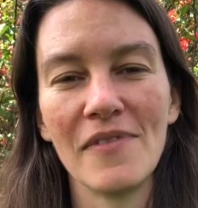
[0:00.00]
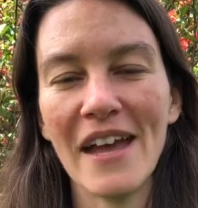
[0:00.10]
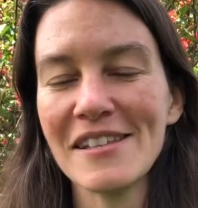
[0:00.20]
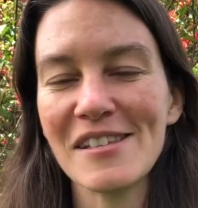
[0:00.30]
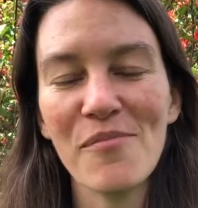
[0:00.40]

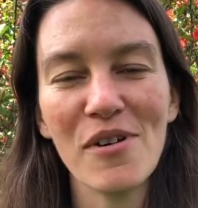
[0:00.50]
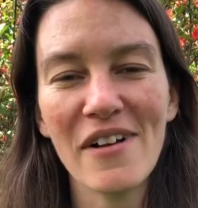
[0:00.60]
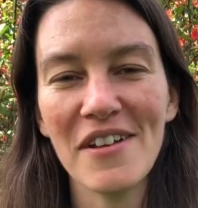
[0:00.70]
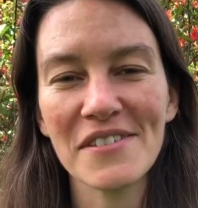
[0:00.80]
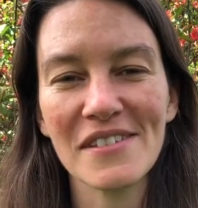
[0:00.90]
That somewhere
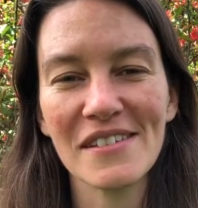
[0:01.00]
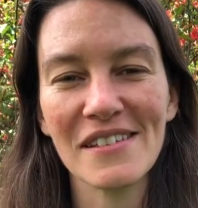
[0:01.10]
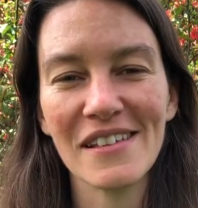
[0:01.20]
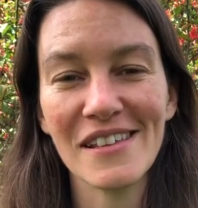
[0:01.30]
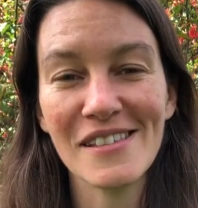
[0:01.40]
else
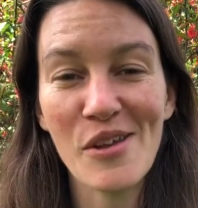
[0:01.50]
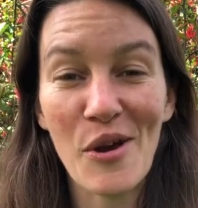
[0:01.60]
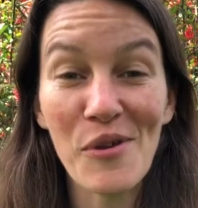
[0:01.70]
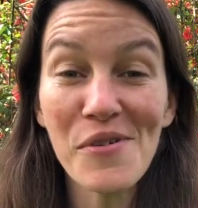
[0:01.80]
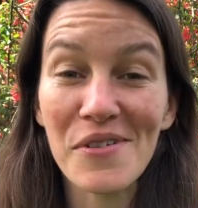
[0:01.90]
is the
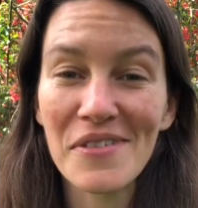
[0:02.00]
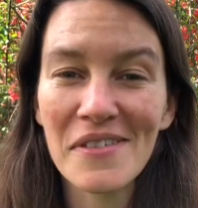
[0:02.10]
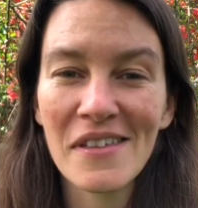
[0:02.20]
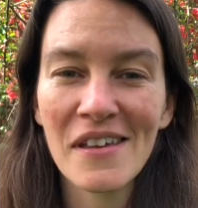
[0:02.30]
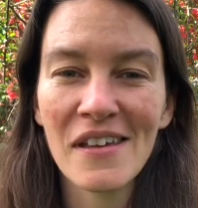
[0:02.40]
earth.
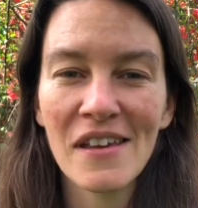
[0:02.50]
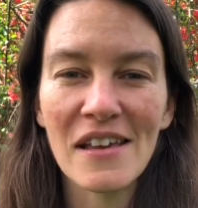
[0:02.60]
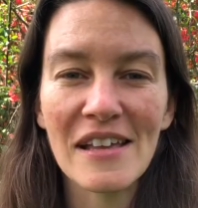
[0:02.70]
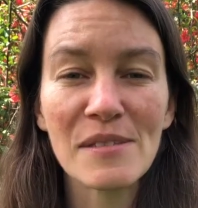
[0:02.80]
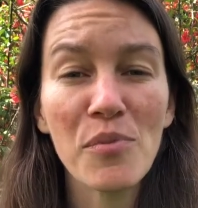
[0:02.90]

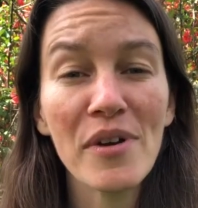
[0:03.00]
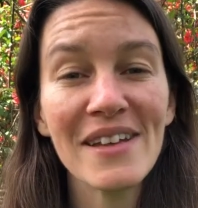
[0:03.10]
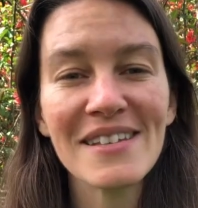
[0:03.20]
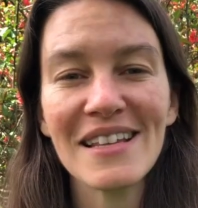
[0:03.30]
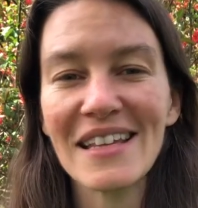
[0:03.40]
It's put
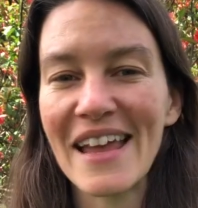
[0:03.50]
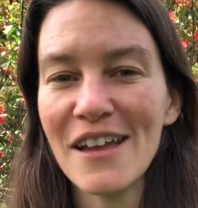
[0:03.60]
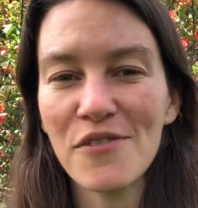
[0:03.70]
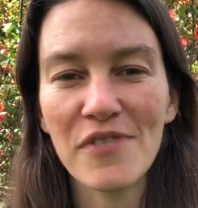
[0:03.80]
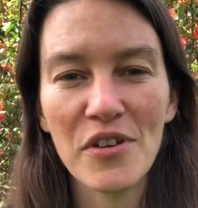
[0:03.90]
into
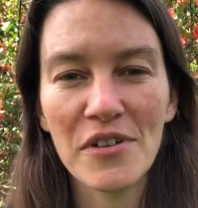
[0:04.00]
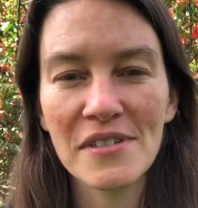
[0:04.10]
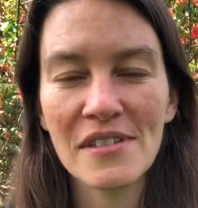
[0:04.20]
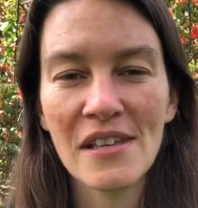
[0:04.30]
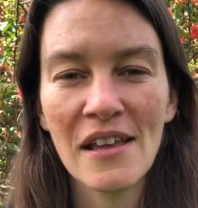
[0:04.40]

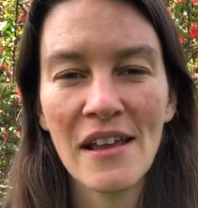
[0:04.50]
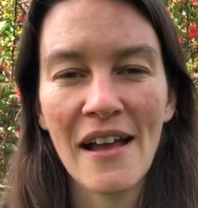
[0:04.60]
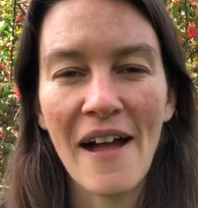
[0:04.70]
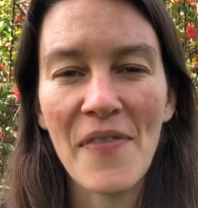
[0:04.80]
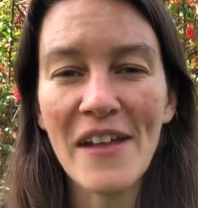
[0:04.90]
landfills,
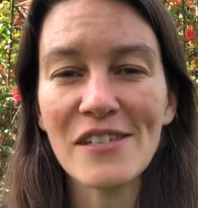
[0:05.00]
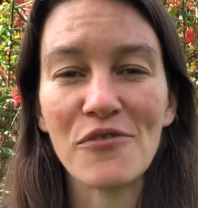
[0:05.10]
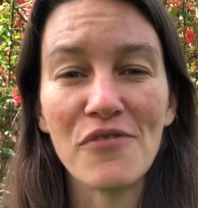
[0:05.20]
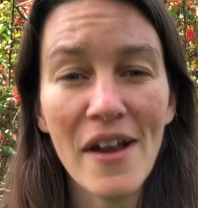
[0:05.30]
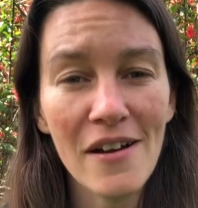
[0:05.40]
and that's a
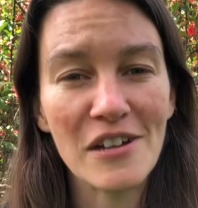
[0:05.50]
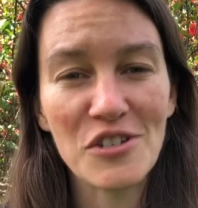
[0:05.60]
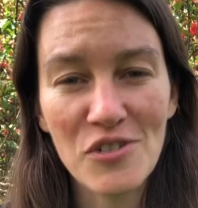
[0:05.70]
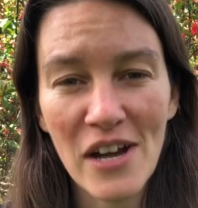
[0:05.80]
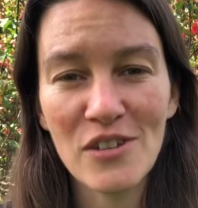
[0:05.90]
very
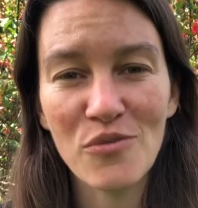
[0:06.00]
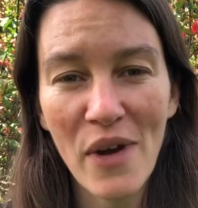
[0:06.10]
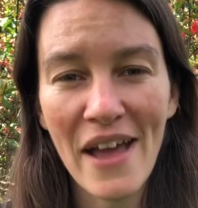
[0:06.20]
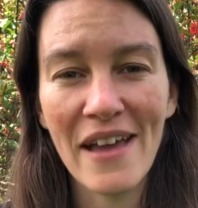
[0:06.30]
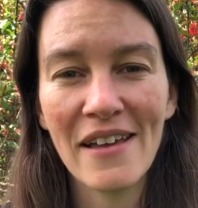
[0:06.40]
strange
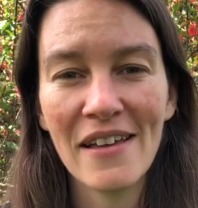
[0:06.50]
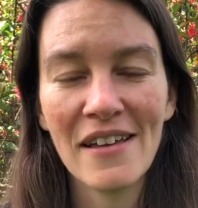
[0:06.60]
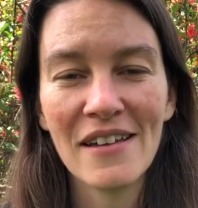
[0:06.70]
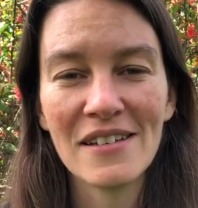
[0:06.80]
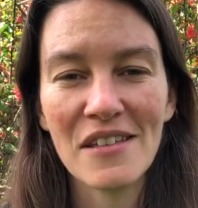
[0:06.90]
way
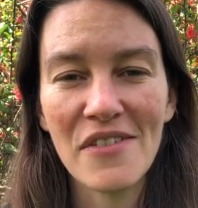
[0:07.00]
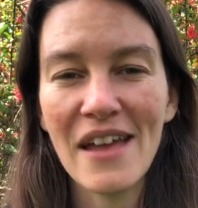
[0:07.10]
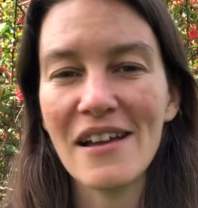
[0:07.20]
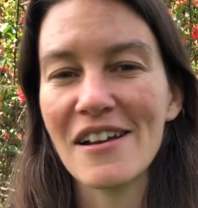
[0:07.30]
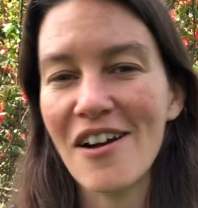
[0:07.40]
to
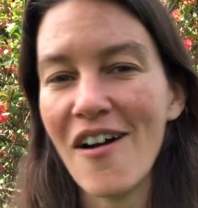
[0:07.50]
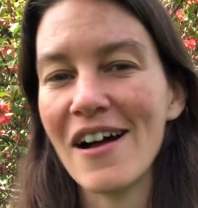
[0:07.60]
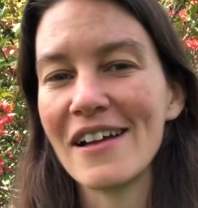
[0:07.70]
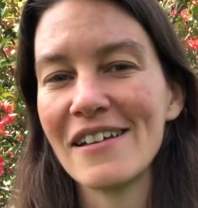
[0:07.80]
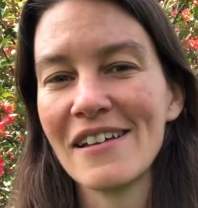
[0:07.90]
thank
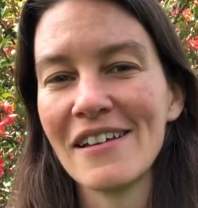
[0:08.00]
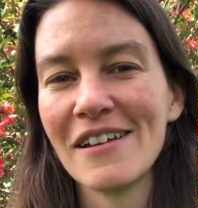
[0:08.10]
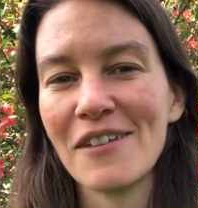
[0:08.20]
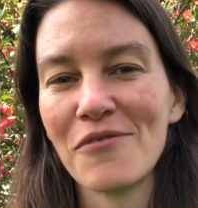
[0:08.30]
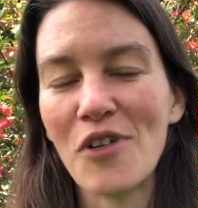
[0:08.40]
God
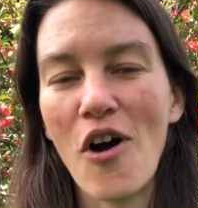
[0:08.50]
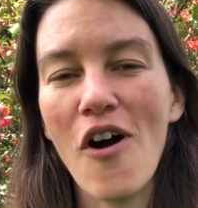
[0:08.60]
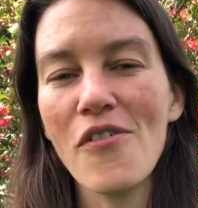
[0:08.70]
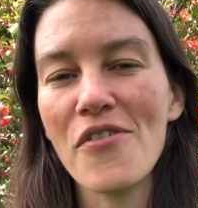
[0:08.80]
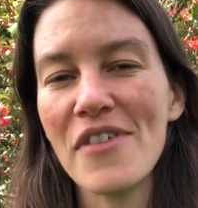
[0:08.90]
for
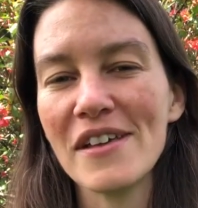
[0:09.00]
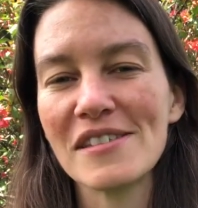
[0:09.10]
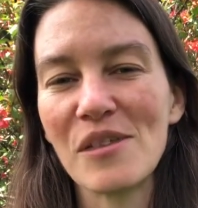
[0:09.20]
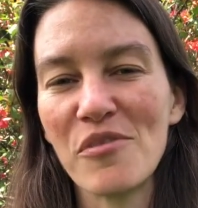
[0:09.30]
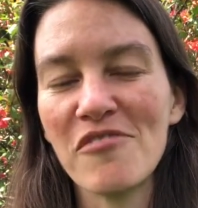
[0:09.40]
all the
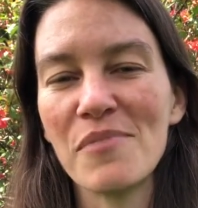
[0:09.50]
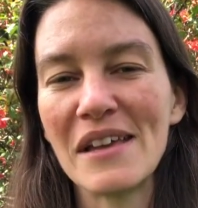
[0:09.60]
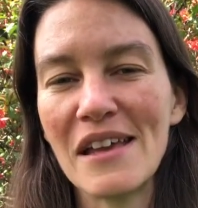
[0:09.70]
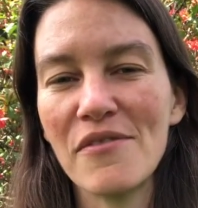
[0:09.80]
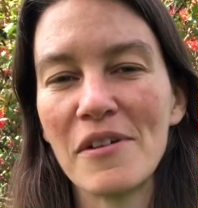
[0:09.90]
things that we've
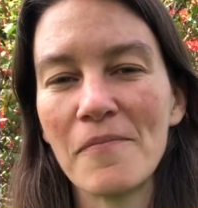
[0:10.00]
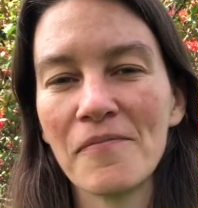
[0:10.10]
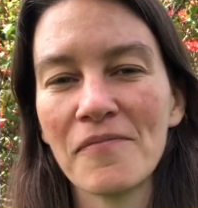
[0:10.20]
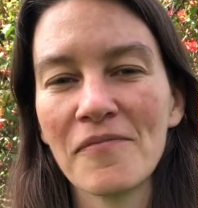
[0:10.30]
been given.